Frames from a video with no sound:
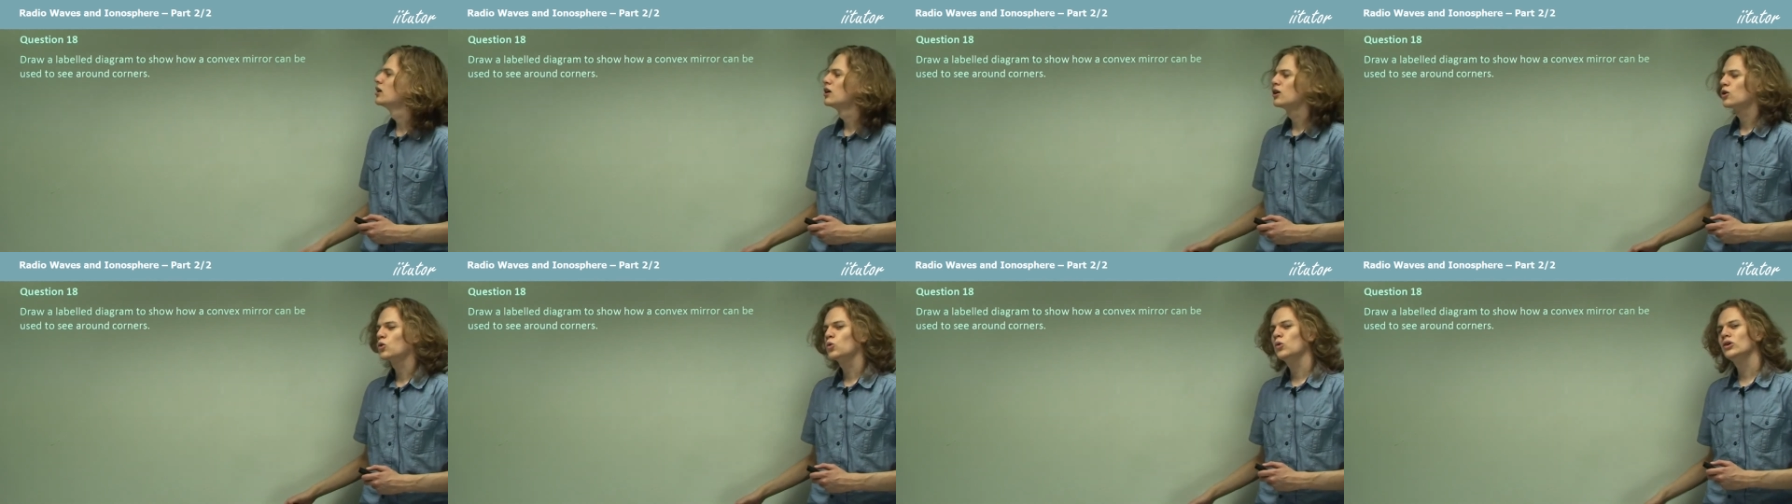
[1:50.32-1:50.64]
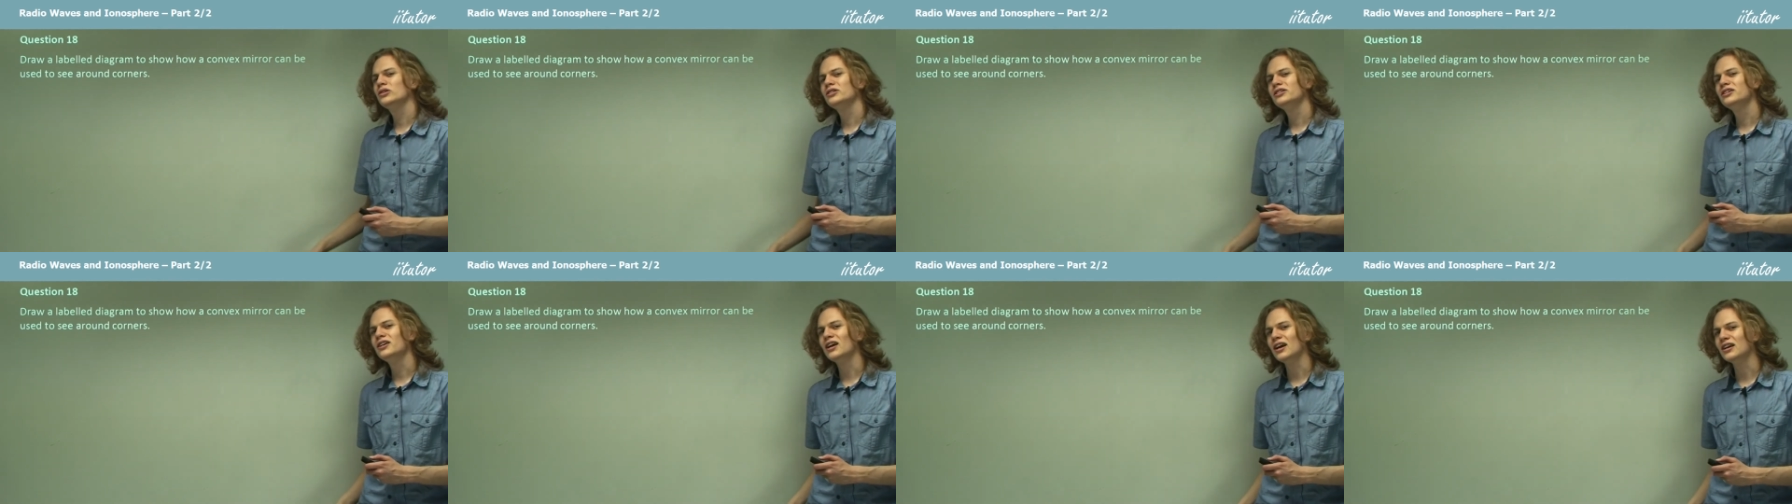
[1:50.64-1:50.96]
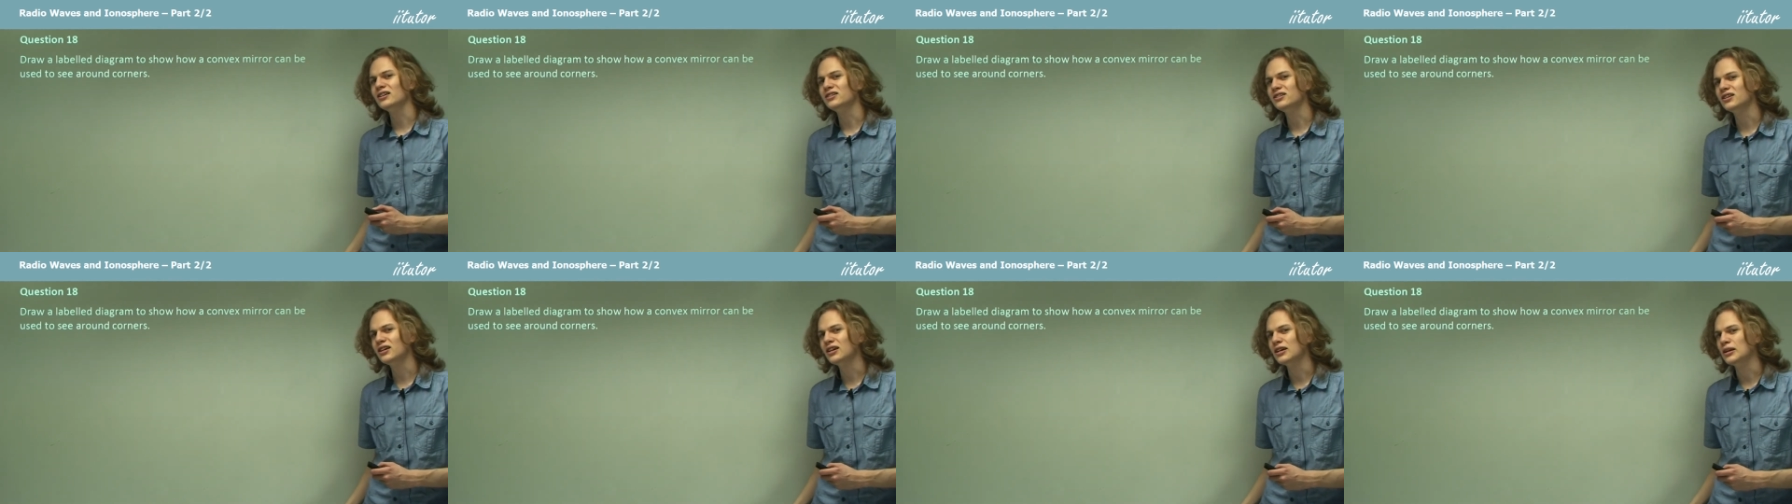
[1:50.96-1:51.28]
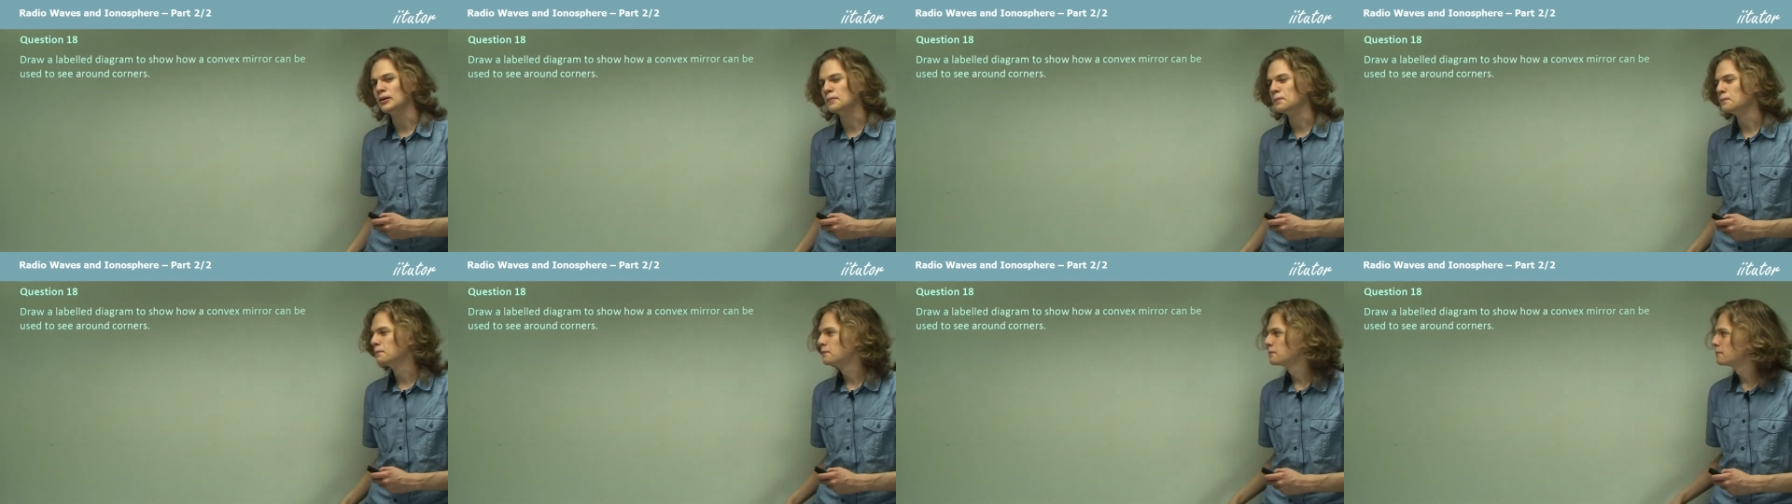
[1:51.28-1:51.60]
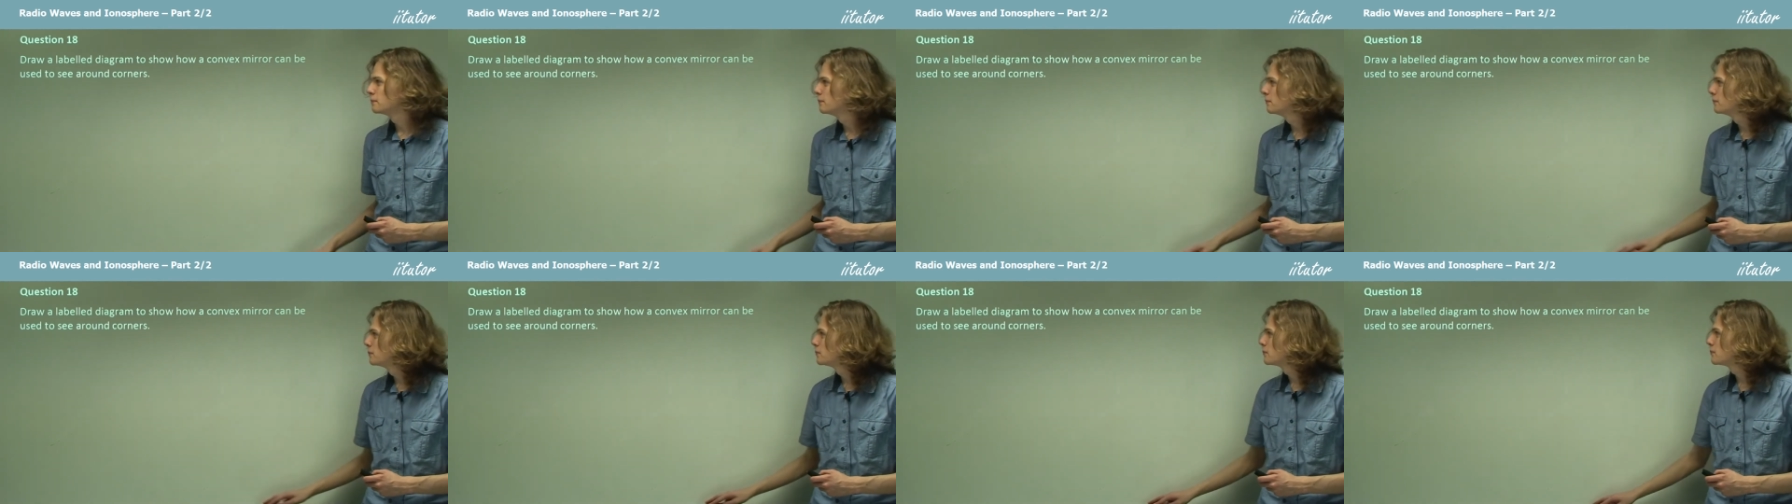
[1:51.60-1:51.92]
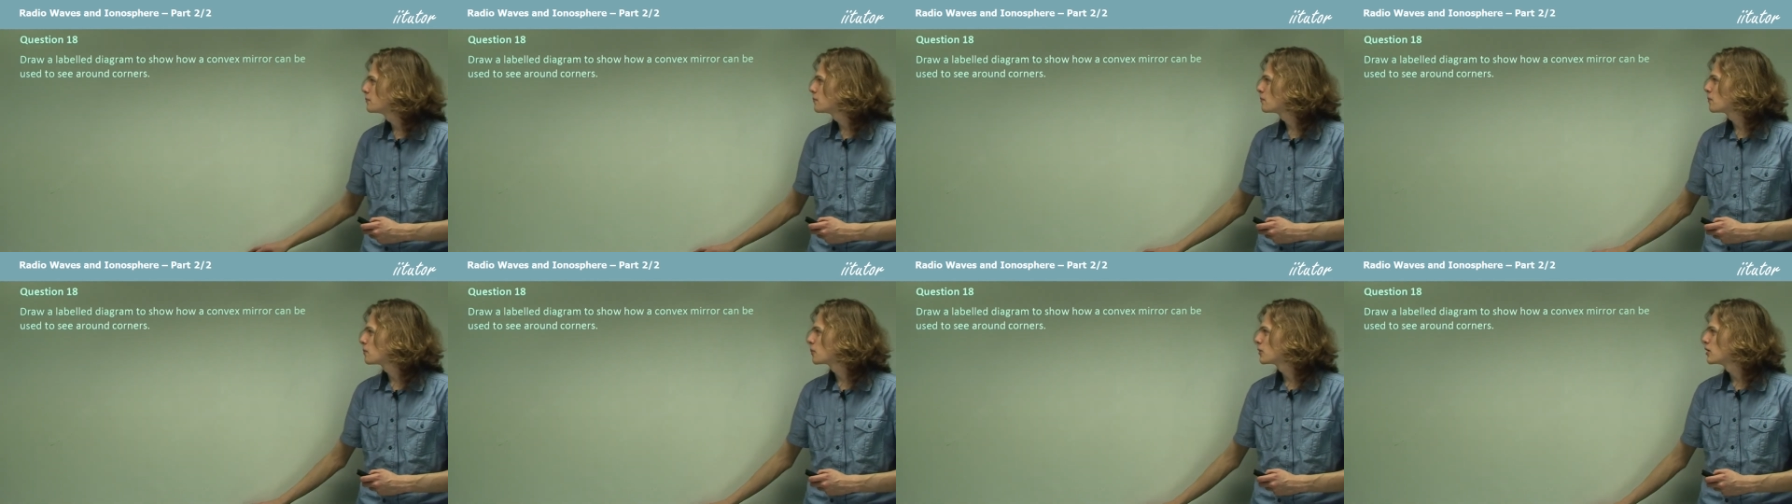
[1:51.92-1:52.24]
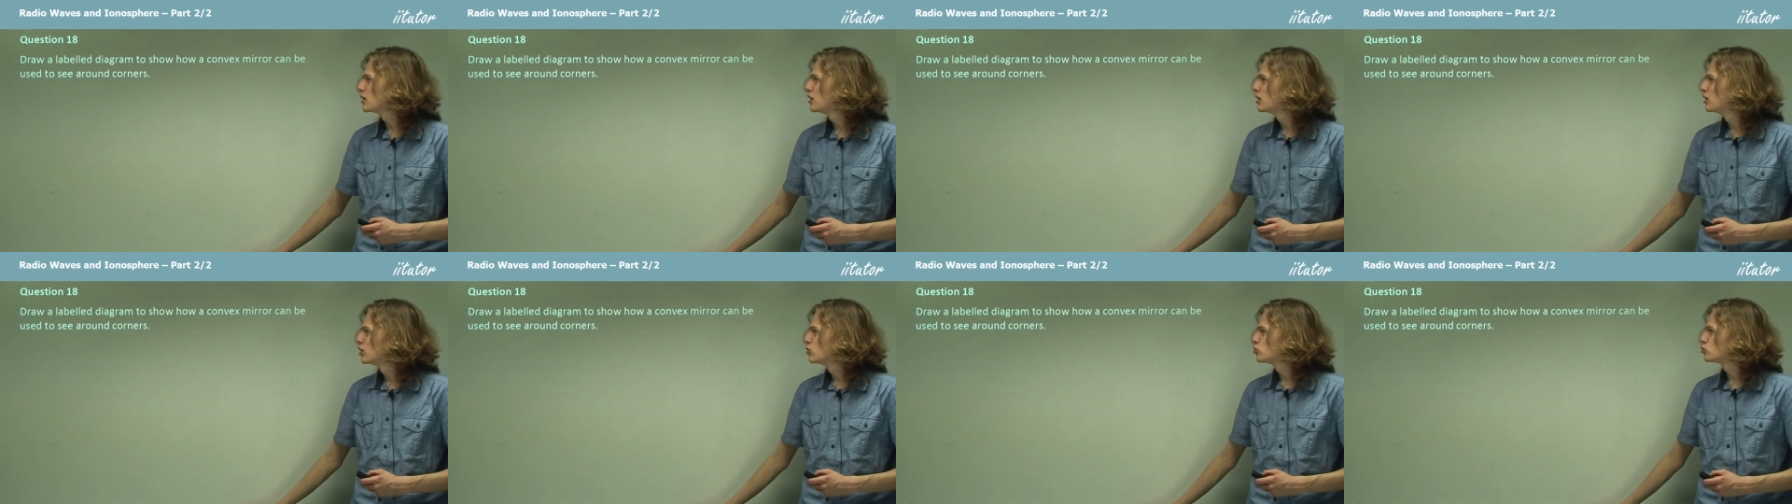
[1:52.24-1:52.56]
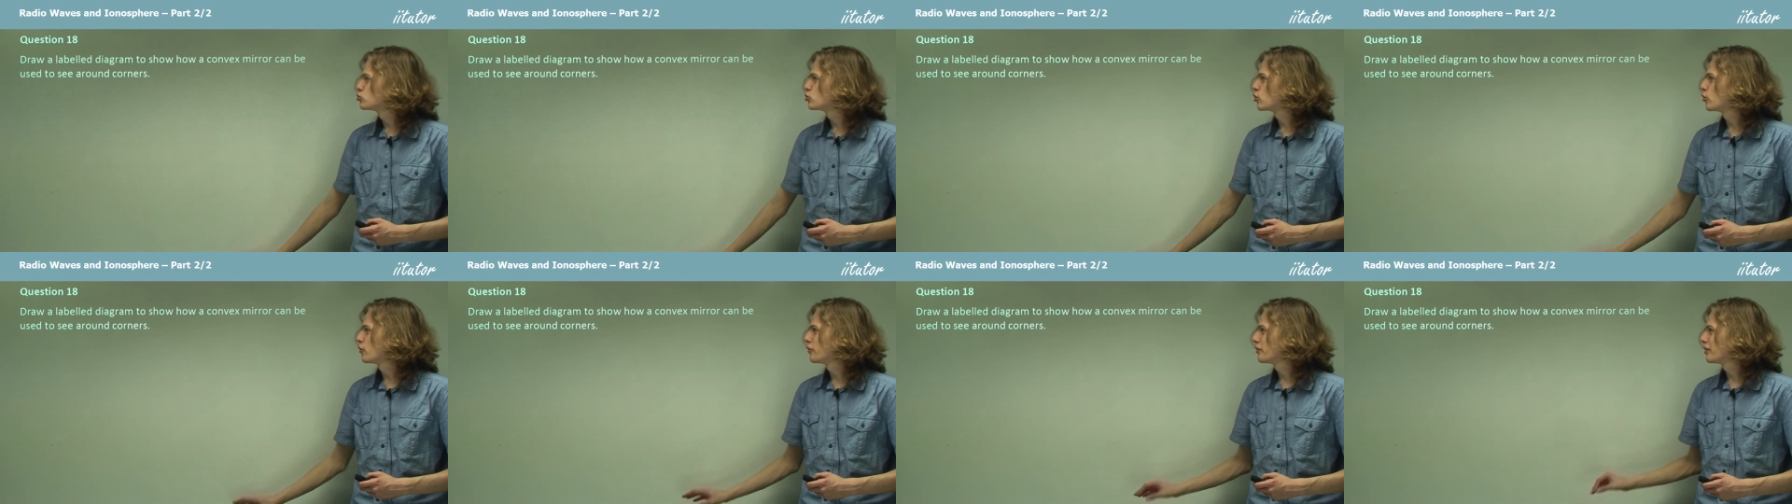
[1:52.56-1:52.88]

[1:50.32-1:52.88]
Question 18. Draw